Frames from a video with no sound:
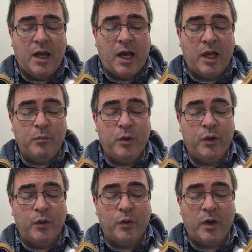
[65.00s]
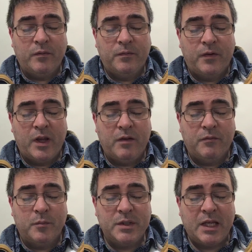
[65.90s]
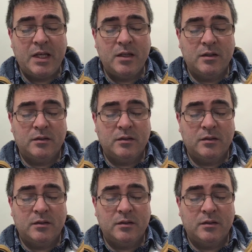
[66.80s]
I am pure and free from sin?